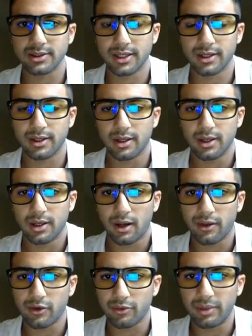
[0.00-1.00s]
that
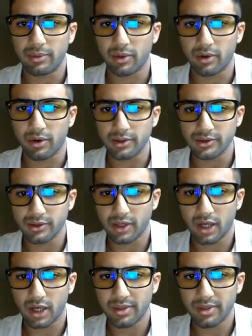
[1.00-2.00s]
other people are also
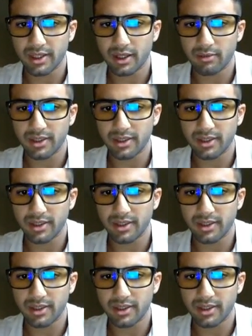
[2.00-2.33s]
commenting on,